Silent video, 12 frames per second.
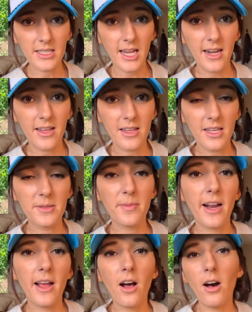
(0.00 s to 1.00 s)
out of these,
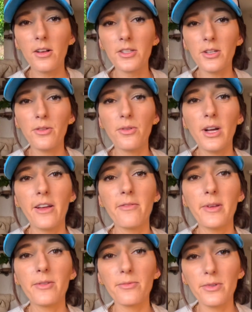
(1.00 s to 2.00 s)
but I also have
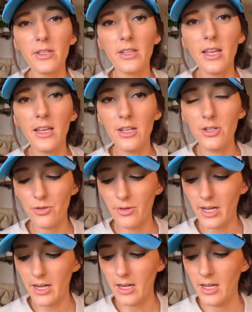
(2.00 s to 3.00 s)
been really
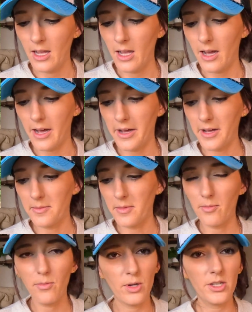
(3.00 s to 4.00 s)
enjoying,
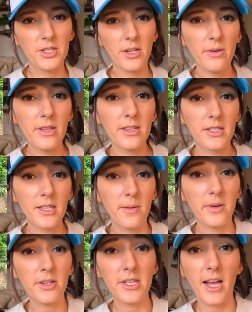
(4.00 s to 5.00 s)
more so in the
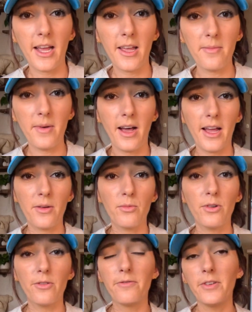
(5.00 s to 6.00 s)
summertime, I
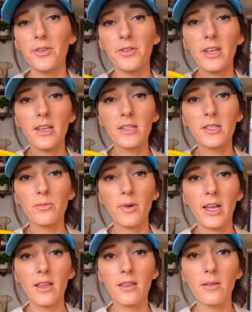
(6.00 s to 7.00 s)
will fill these
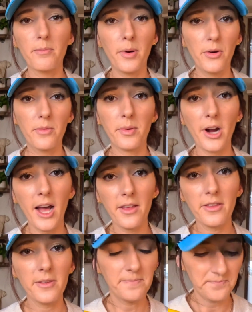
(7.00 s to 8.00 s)
with bone
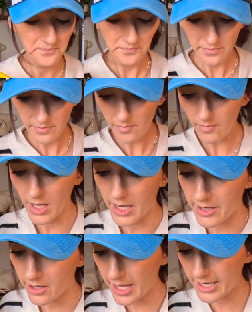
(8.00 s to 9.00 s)
broth.
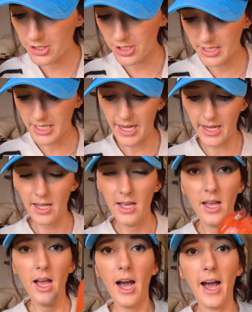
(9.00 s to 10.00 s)
And I'll actually take
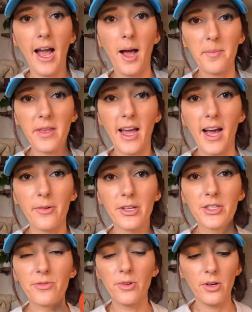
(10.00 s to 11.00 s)
a Happy
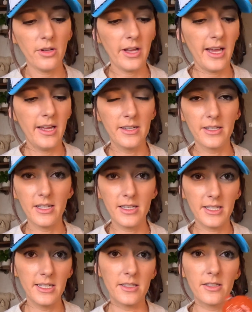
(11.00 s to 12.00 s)
Howie's roll, and
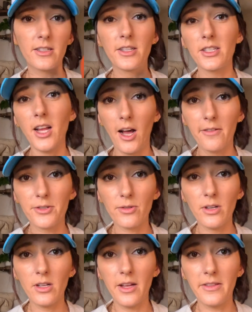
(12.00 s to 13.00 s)
since it's a soft
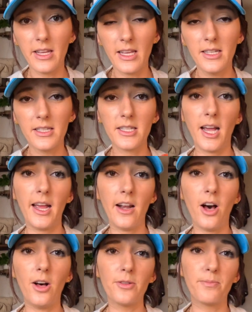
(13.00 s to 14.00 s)
roll on the inside,
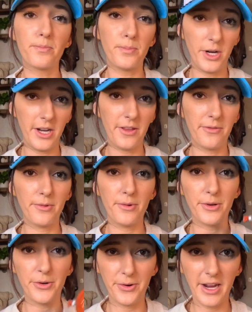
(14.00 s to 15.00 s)
I'll put it
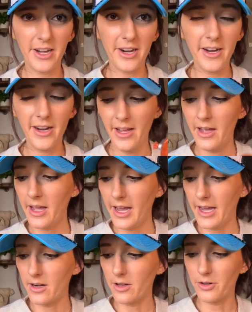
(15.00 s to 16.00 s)
through a grater
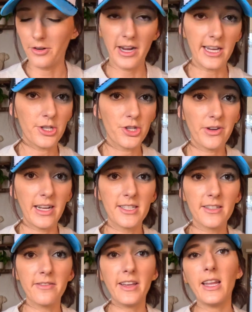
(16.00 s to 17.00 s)
and I'll grate
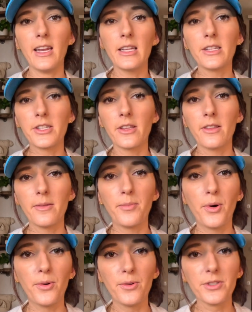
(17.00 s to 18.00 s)
shreds of it into the
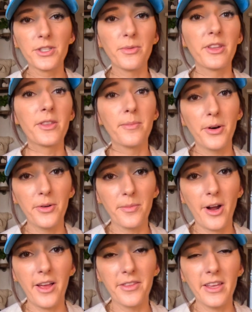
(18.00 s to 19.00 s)
bowls with the bone
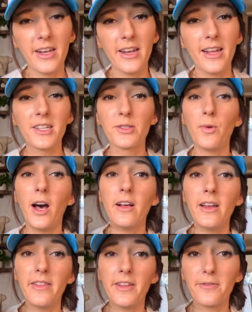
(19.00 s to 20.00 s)
broth in it as
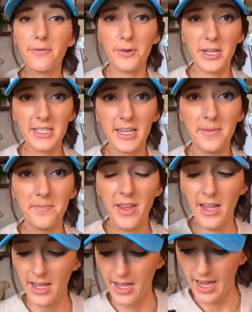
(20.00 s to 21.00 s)
well, and then freeze
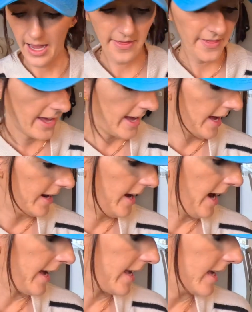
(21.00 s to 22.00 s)
it. And then
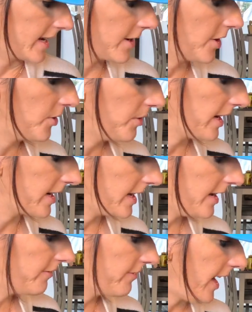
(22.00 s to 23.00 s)
I can go and
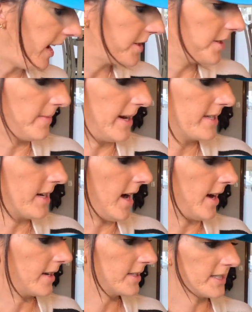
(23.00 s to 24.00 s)
give that to my
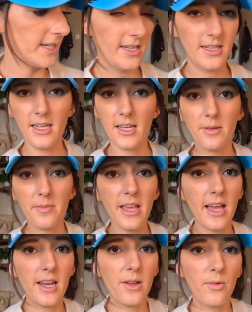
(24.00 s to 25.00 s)
dogs, and it could be
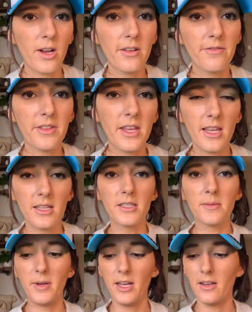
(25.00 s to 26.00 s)
any one of
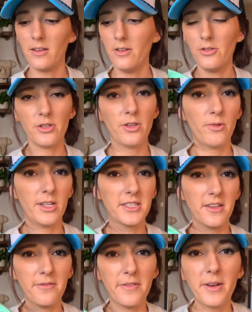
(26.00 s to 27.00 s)
these, but usually ones
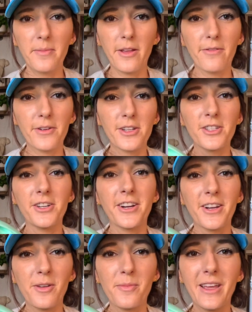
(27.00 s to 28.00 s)
that fit in my freezer are
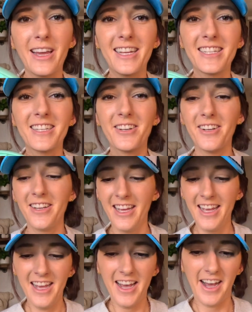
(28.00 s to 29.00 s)
going to be ideal.
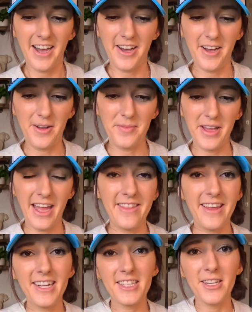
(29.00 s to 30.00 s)

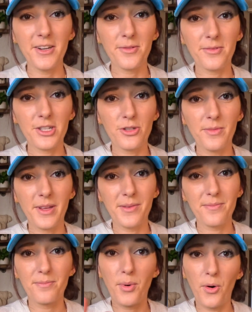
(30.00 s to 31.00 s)
And then it's an
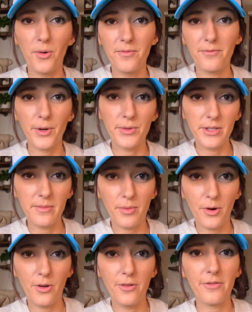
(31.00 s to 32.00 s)
enrichment bowl, frozen
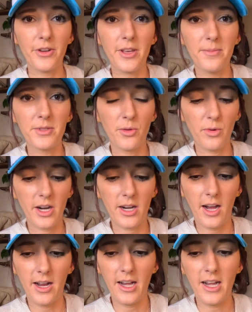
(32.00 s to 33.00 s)
bowl for them to work
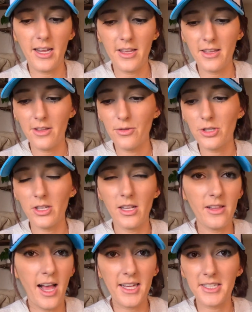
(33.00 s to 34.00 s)
on, and it usually
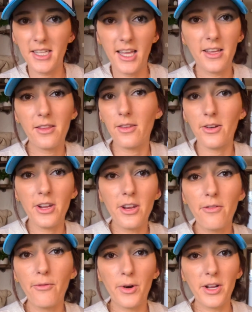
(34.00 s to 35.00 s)
lasts like 30
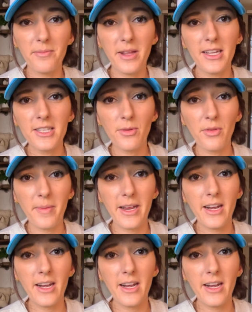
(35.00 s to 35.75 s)
to 40 minutes with my